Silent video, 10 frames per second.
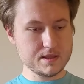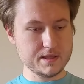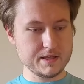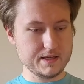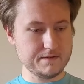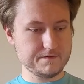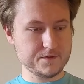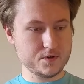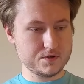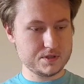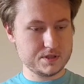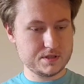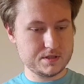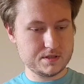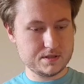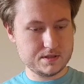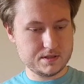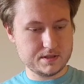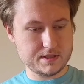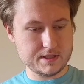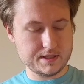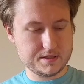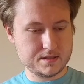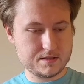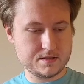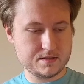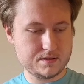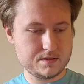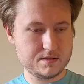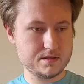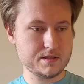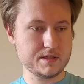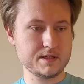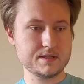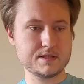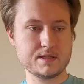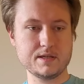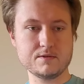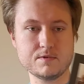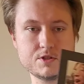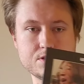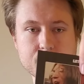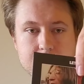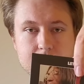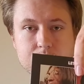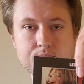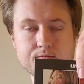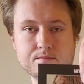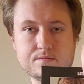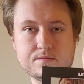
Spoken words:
The first disc is the original album.